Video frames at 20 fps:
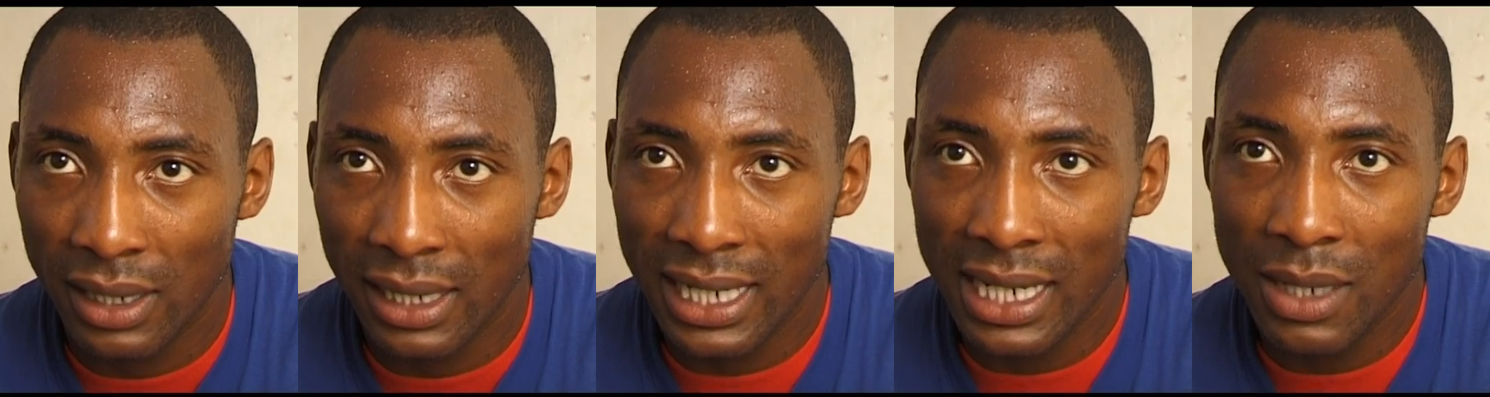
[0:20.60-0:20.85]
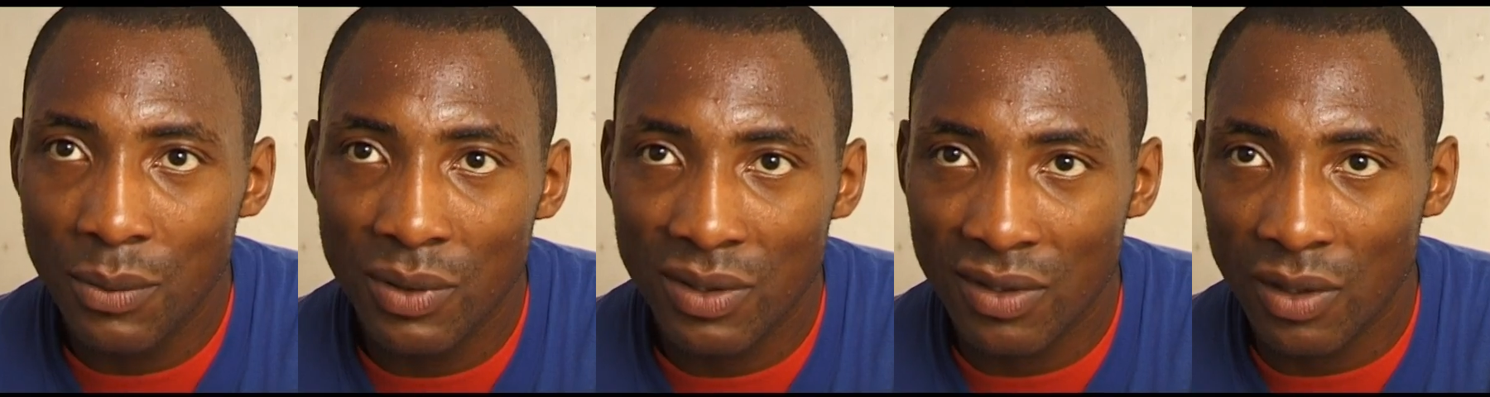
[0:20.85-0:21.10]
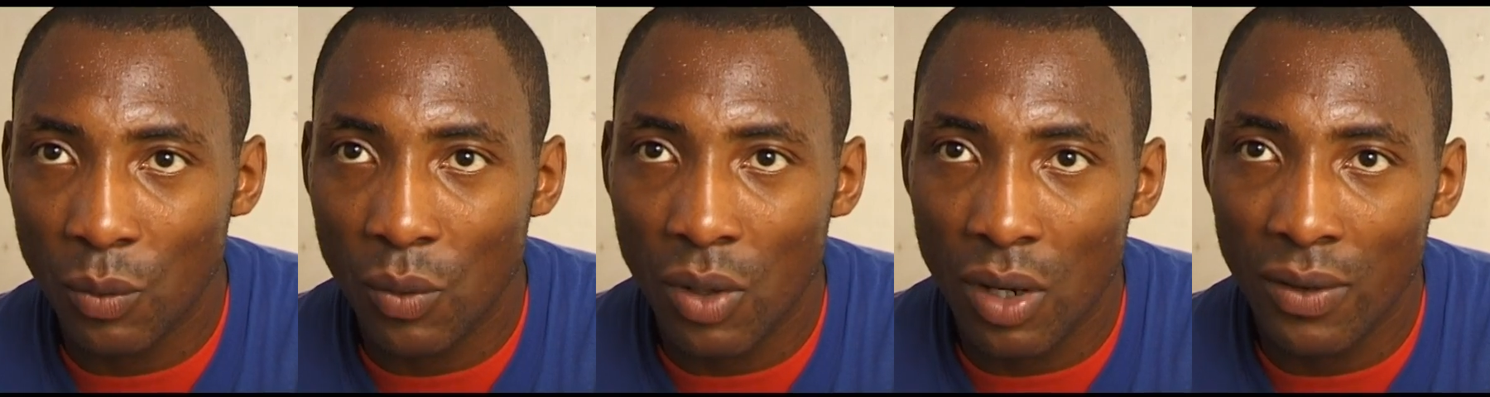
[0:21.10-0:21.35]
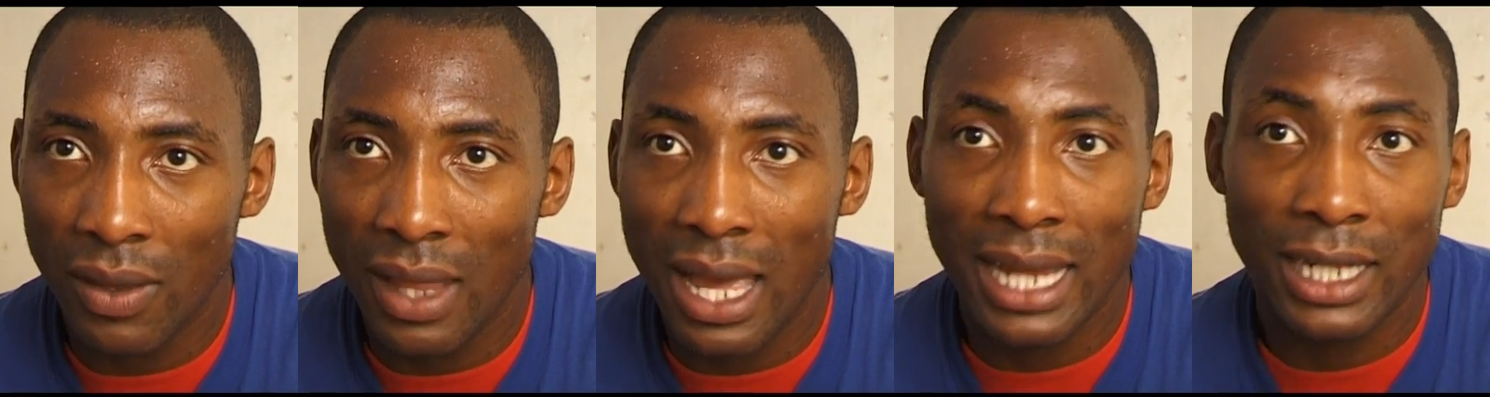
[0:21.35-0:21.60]
he was the
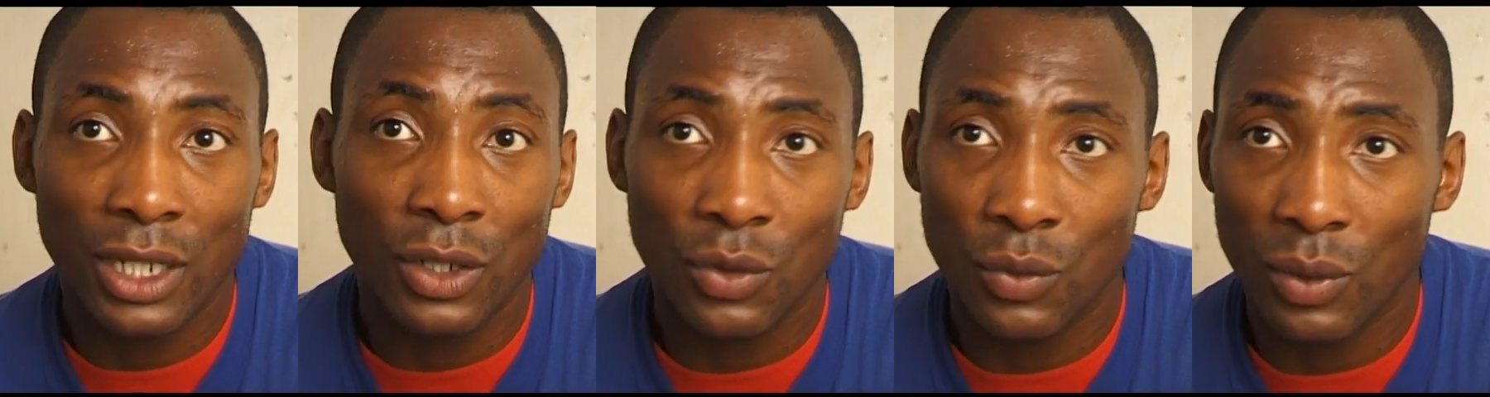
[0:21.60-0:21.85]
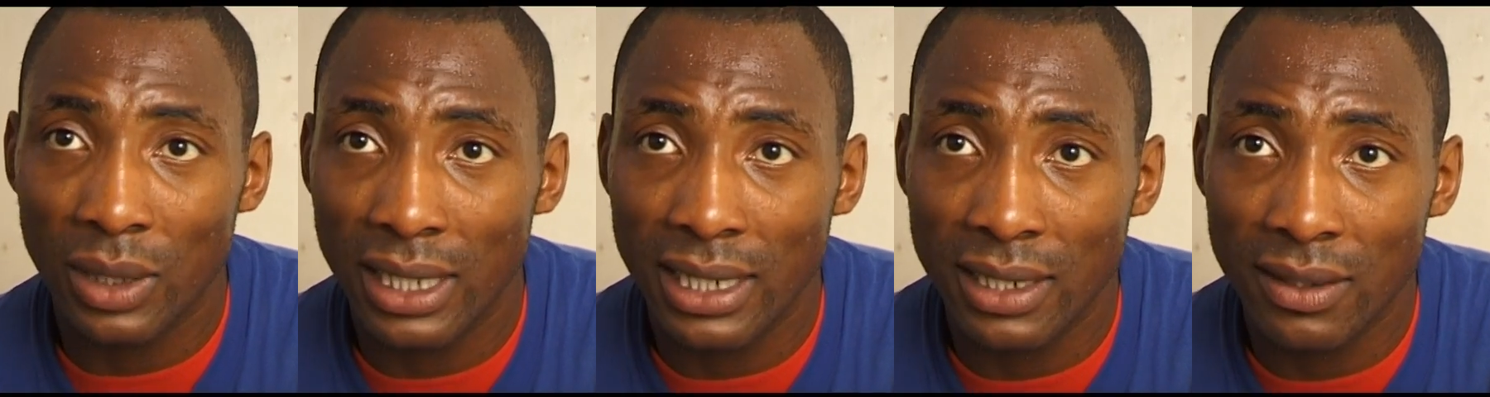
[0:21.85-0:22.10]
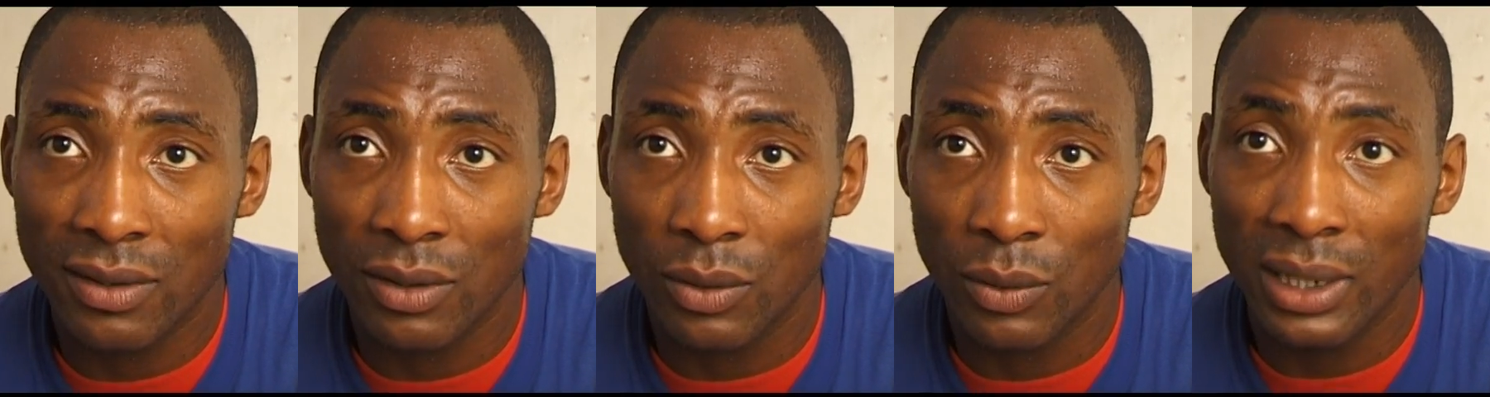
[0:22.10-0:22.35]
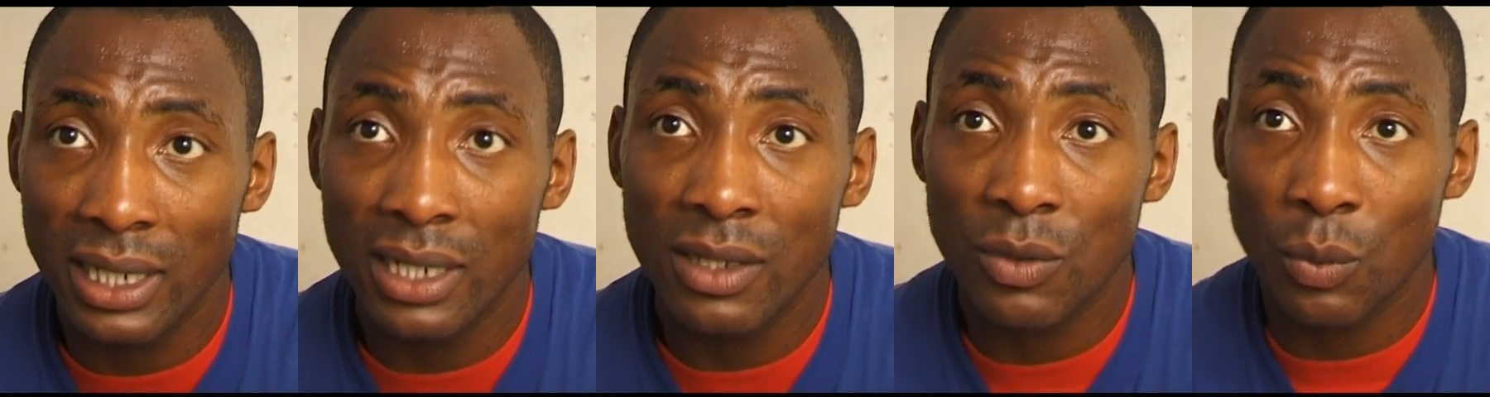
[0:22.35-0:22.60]
one I could relate
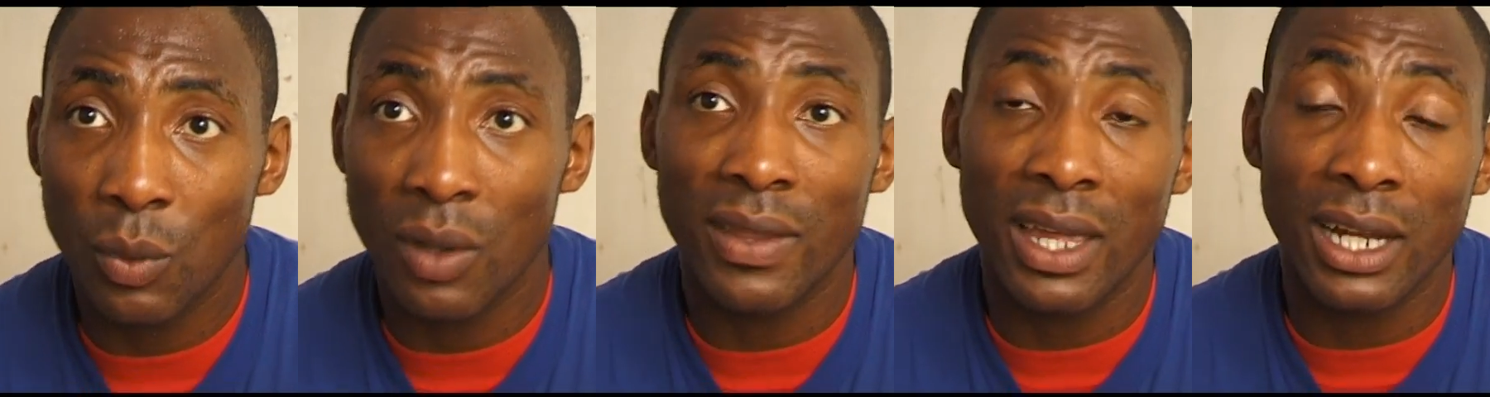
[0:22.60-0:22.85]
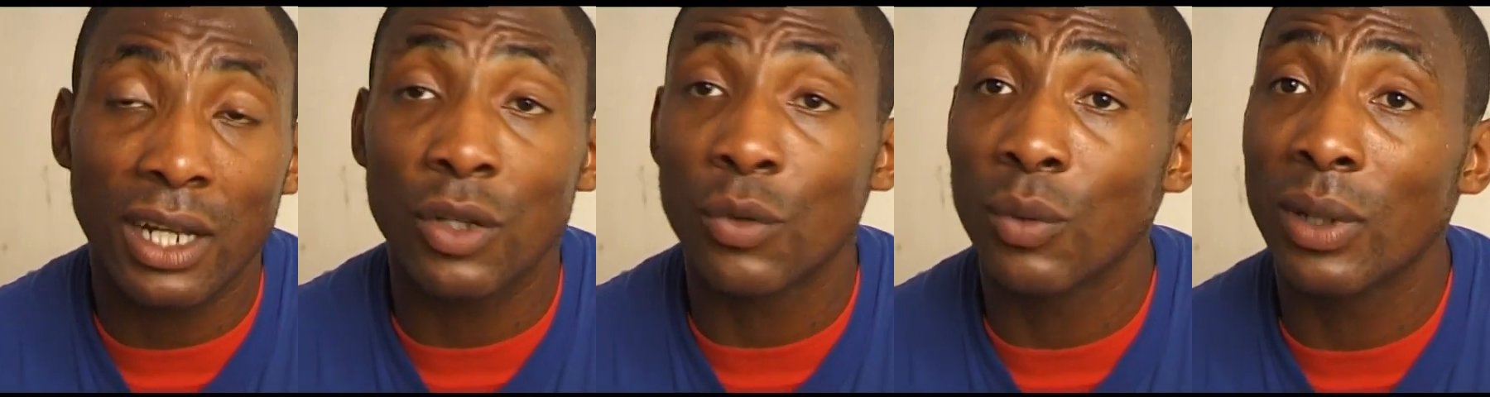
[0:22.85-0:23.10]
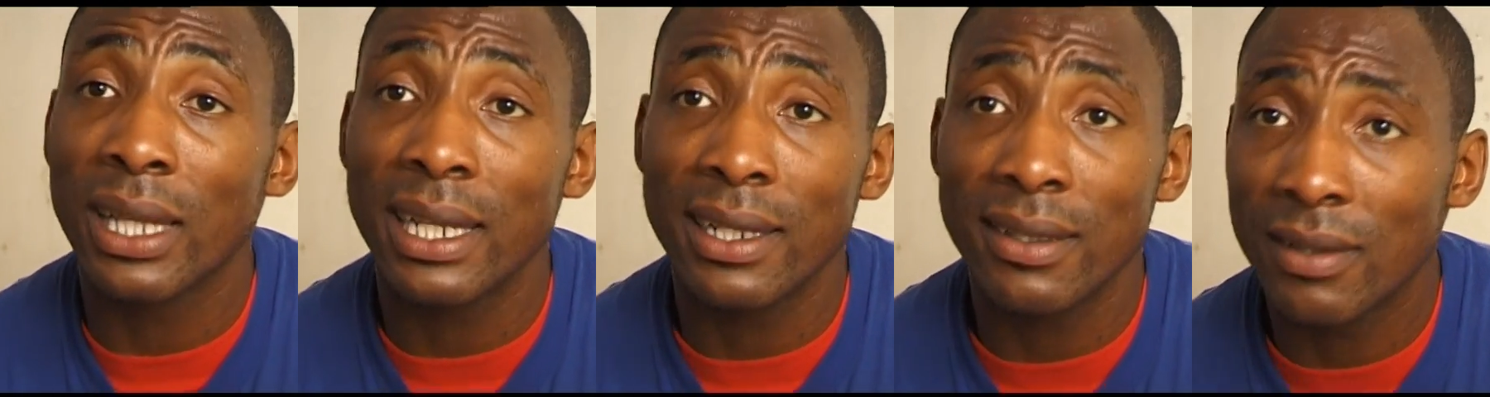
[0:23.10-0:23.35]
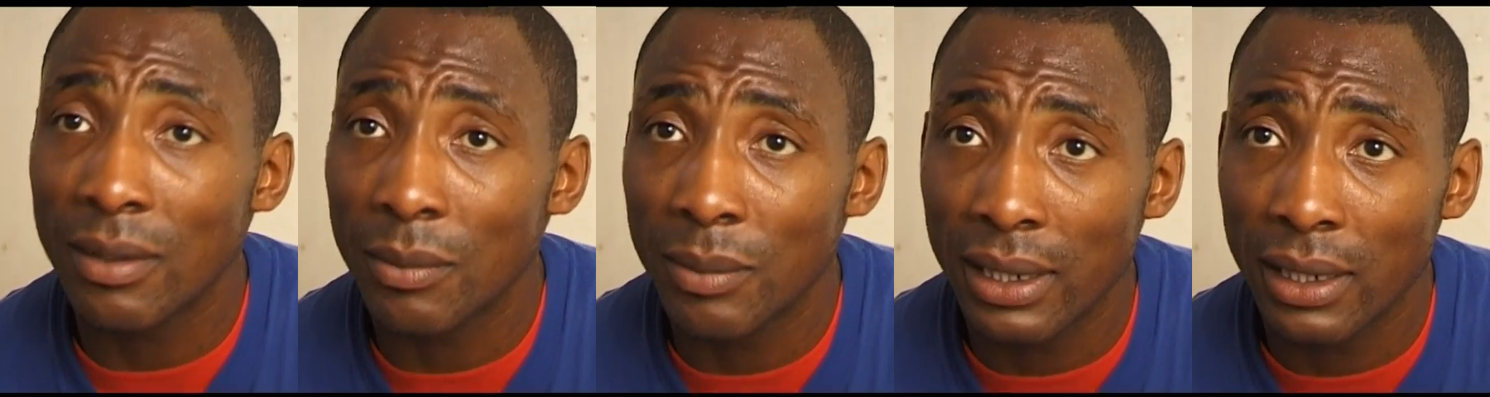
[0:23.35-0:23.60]
to. He's the one that could
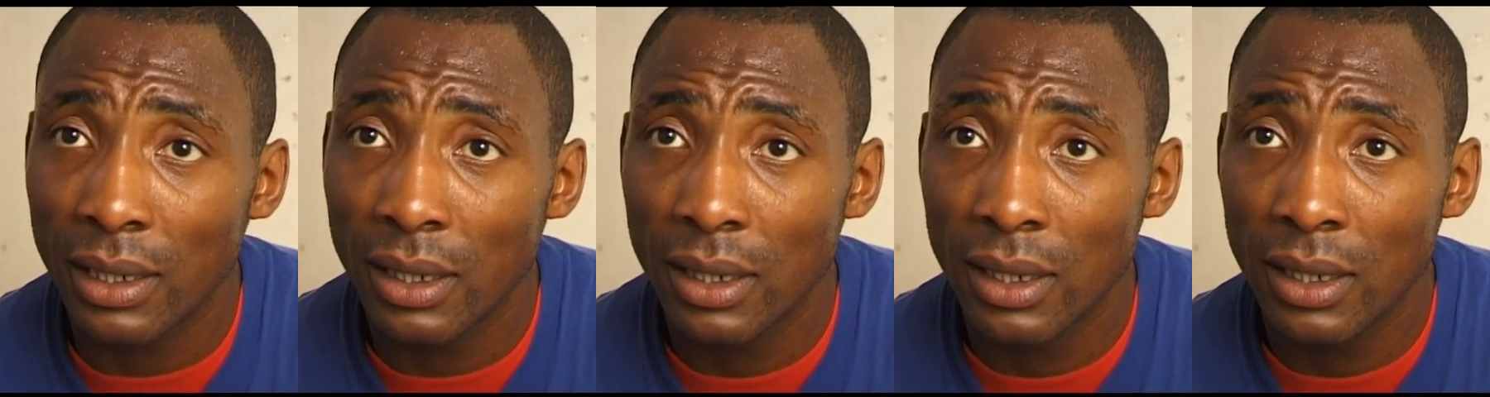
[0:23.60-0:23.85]
relate to me.